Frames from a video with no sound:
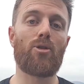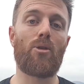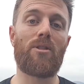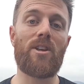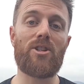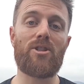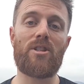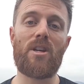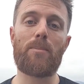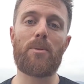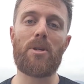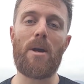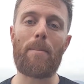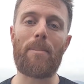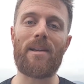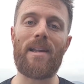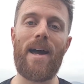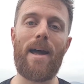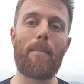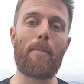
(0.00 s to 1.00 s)
So these tips
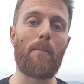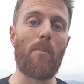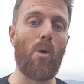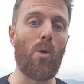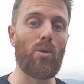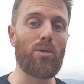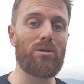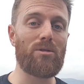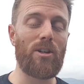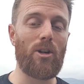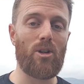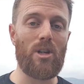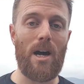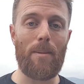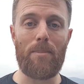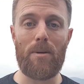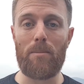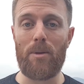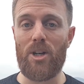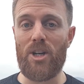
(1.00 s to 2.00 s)
apply mostly on
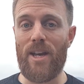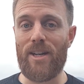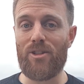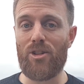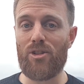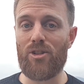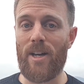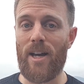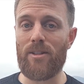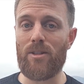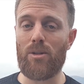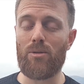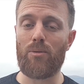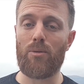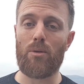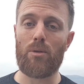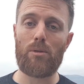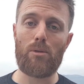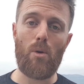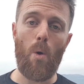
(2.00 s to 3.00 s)
upper body exercises.
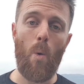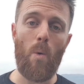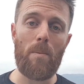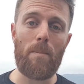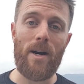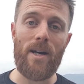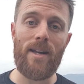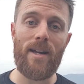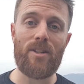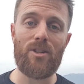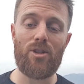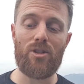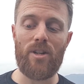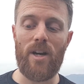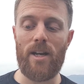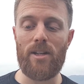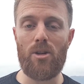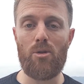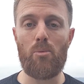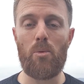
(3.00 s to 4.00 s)
For lower body
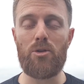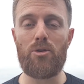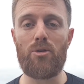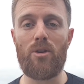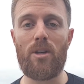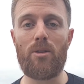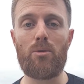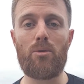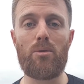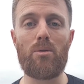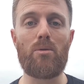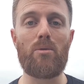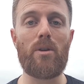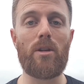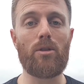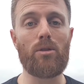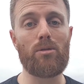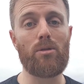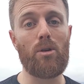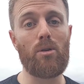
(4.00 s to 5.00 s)
exercises, what you can do
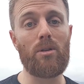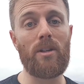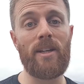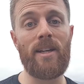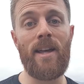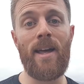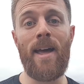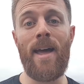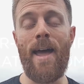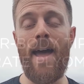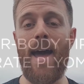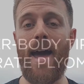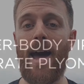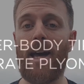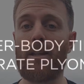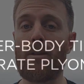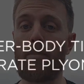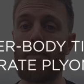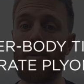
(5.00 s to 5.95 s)
is slowly add